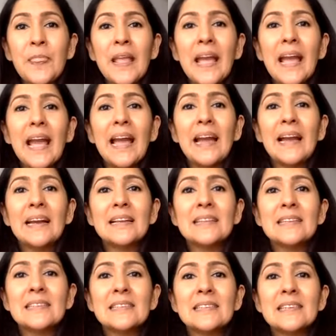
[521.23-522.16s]

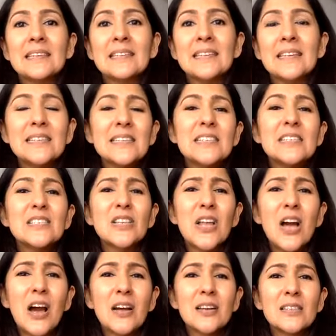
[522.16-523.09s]
And this is
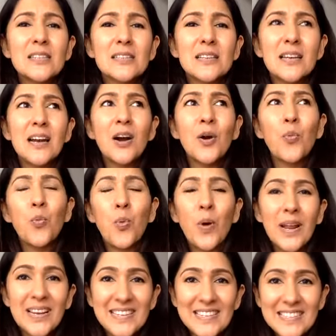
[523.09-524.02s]
not a
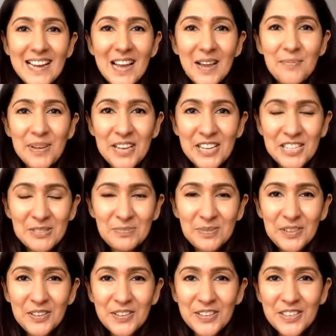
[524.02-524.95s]
one-time
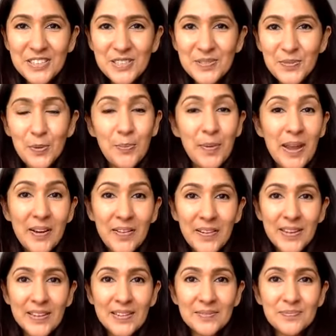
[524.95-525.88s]
experience for
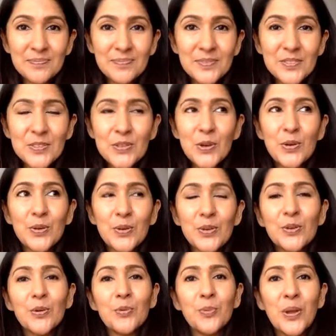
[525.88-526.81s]
Mary. So,
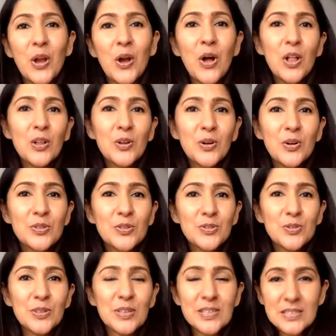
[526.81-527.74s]
we all go
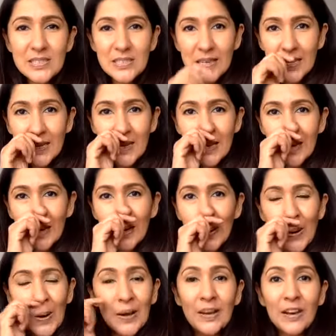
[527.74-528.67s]
through this
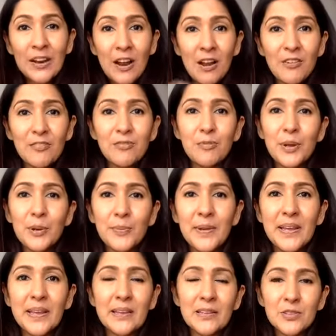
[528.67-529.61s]
on and off when
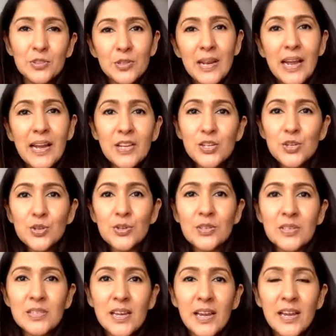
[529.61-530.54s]
we should I,
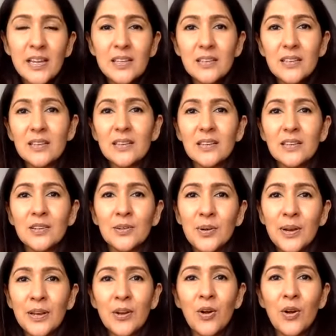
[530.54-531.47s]
shouldn't I,
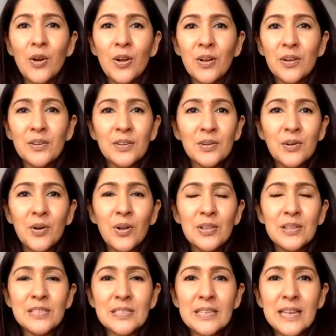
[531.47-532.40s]
and all
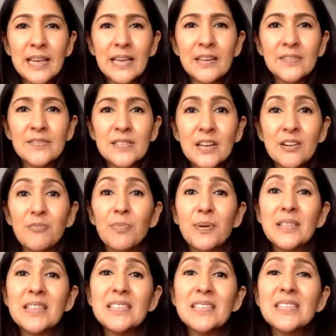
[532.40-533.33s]
this negative stuff.
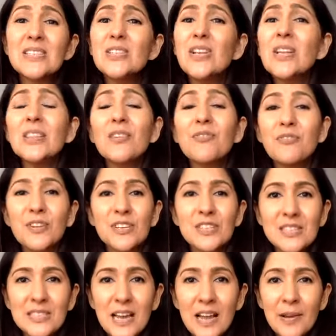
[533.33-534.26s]
But this is not the
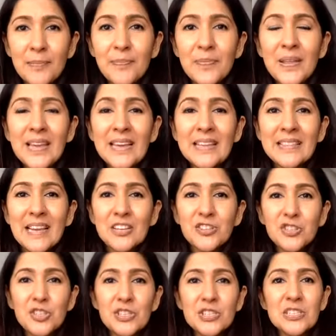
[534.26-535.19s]
first time that
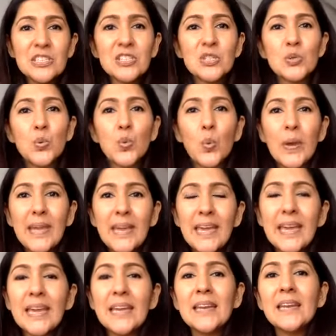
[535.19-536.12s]
she's
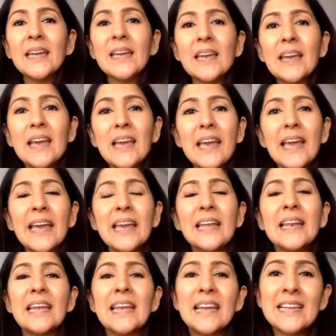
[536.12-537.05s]
swinging
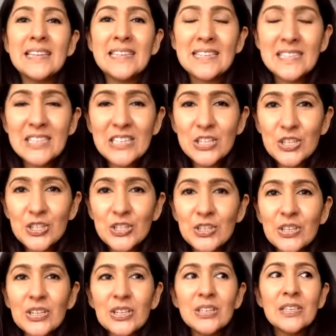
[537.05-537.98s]
in
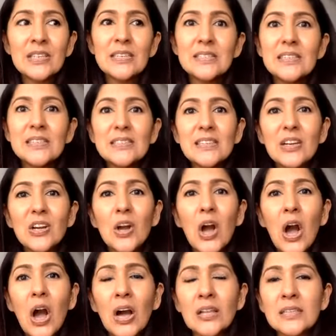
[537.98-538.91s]
indecision. This is a
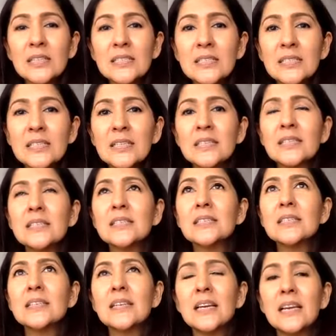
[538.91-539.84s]
constant
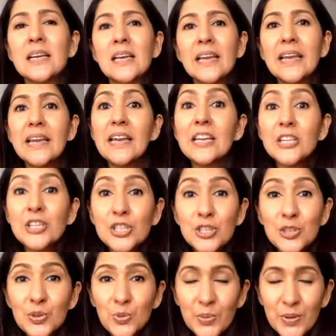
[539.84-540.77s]

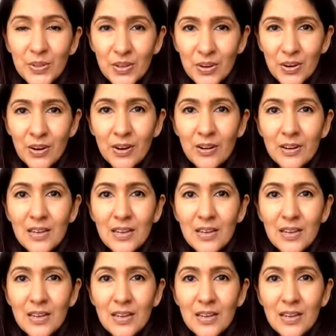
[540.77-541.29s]
issue with her.